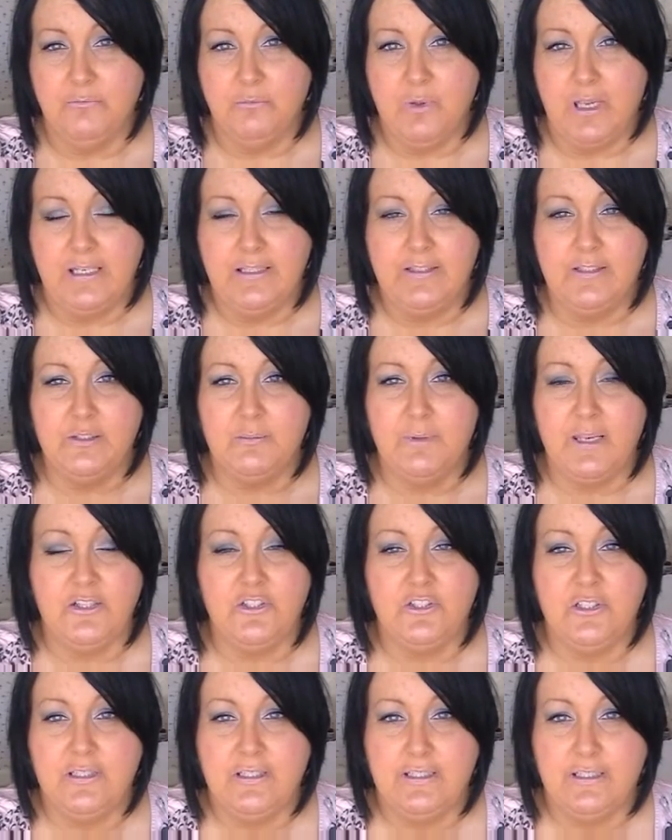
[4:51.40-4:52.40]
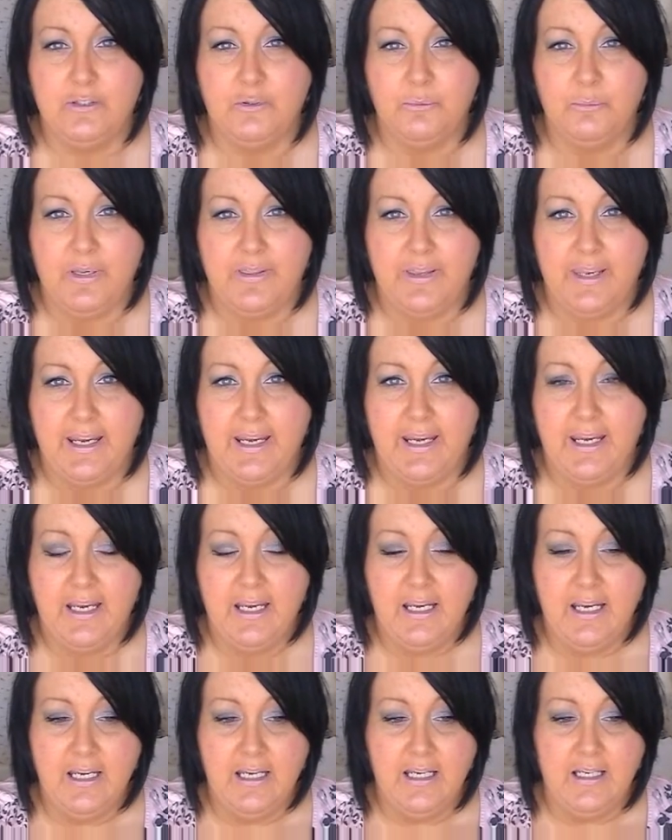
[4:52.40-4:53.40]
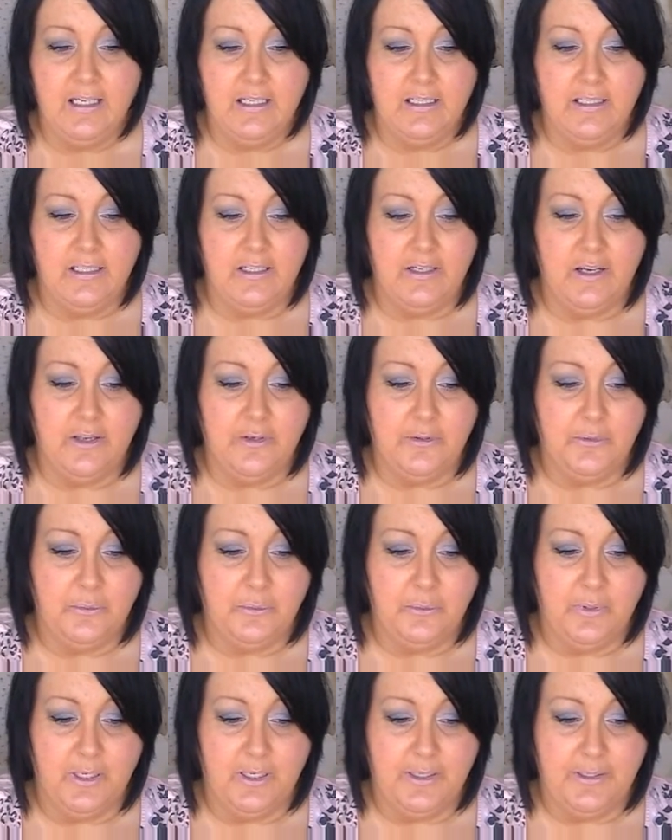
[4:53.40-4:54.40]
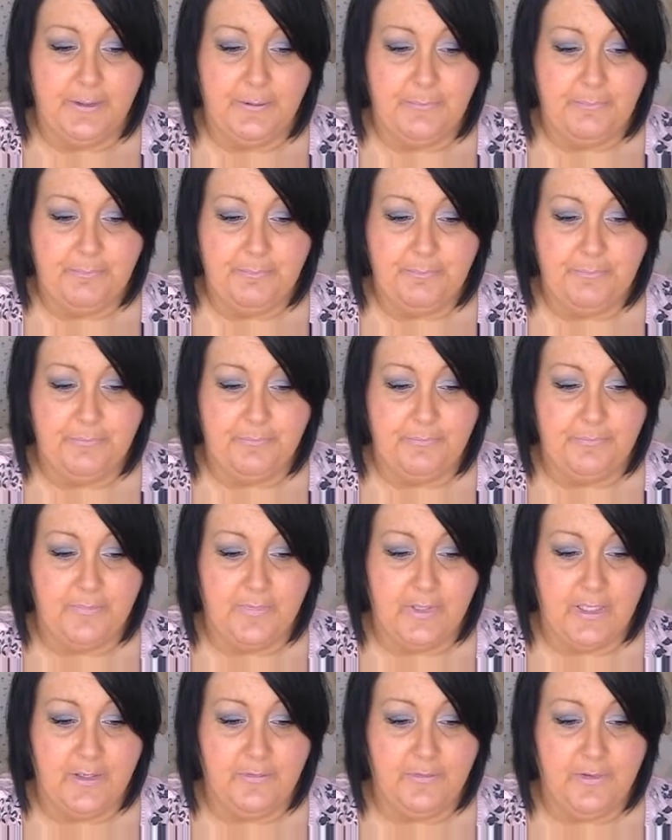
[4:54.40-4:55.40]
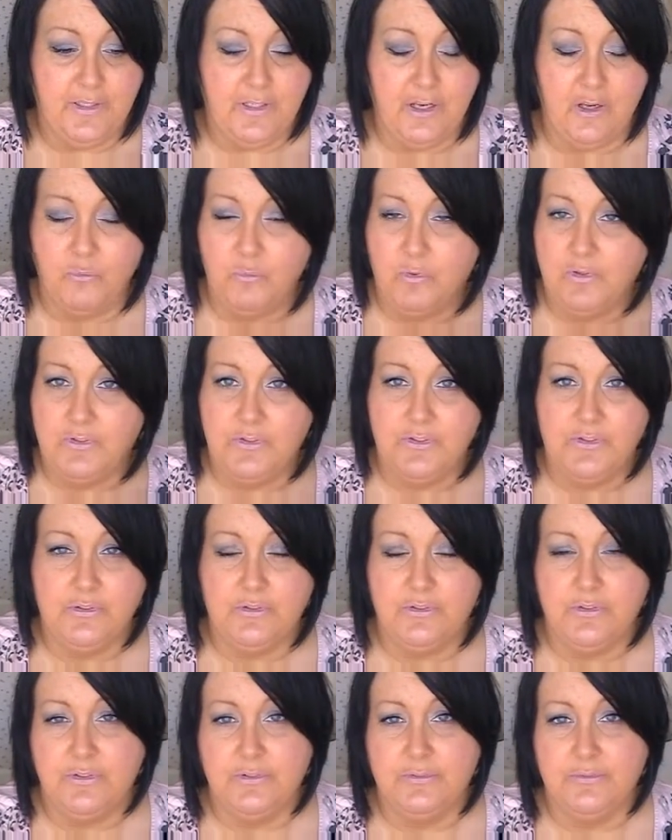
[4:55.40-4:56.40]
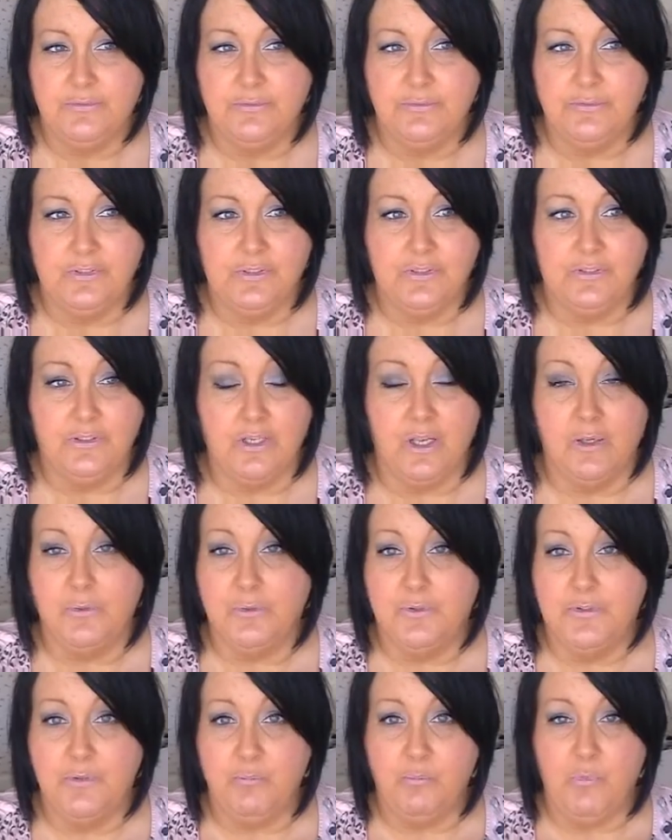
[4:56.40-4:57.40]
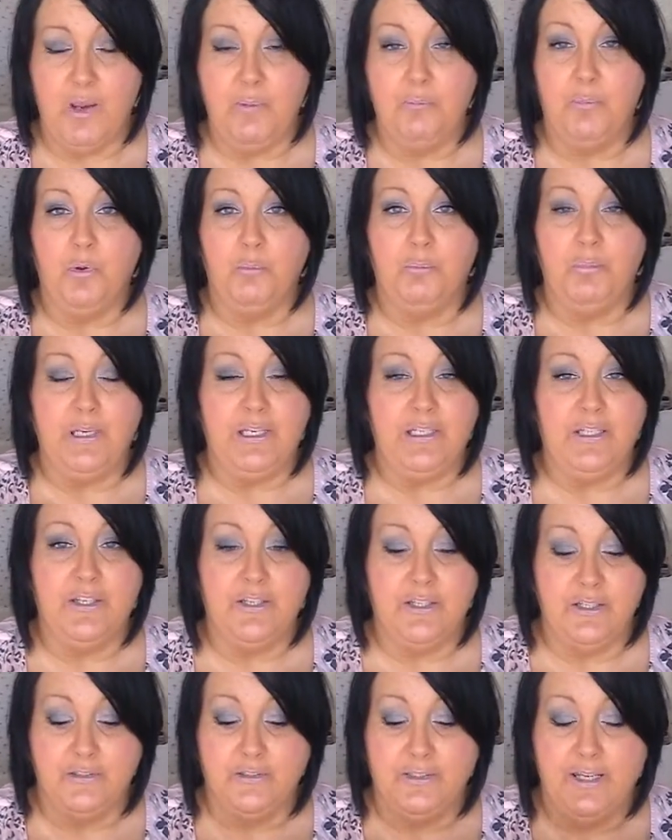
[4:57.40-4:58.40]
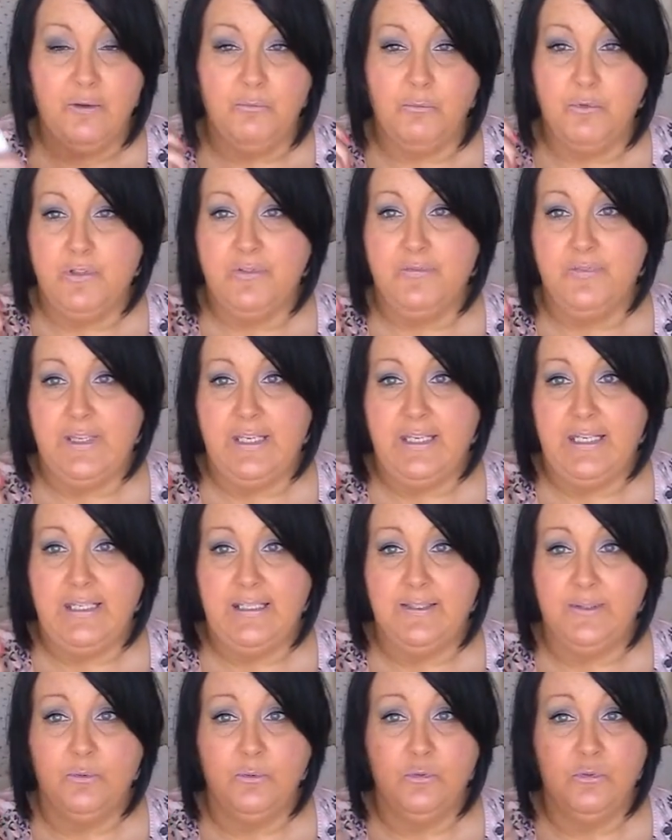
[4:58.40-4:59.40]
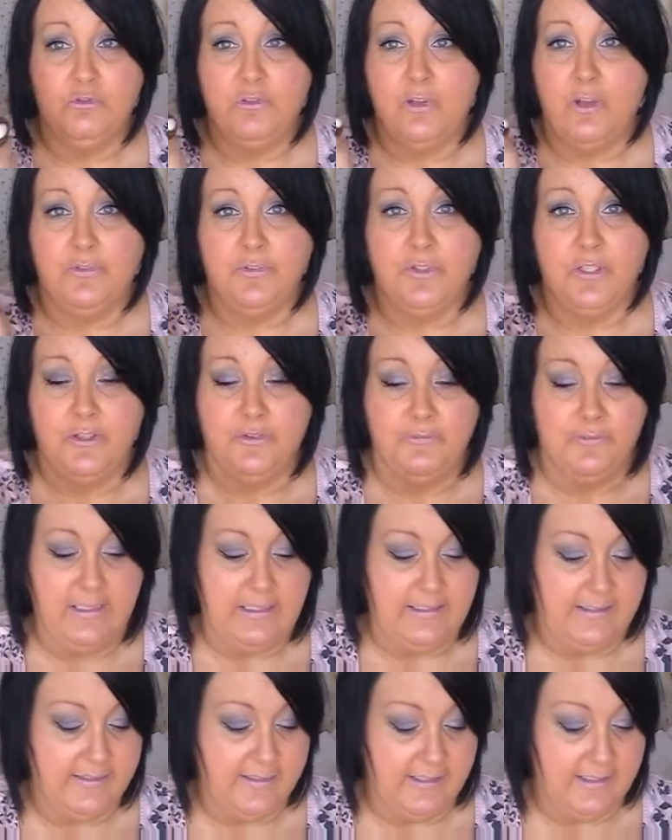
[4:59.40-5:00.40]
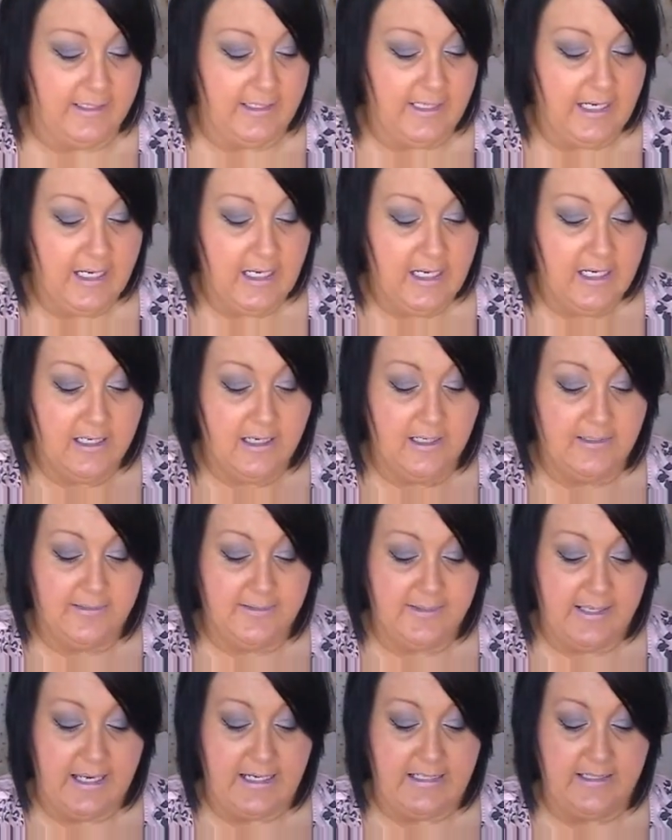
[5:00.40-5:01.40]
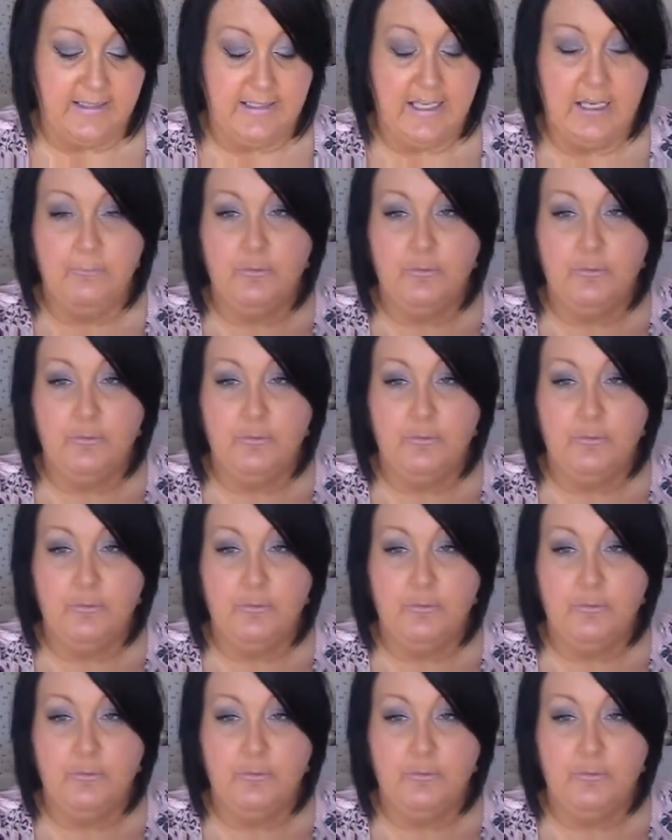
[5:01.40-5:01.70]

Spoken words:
ways to actually deal with it. You know, if you don't want to sort of, you go somewhere public, you can get one of these, order it off QVC. As I say, it's the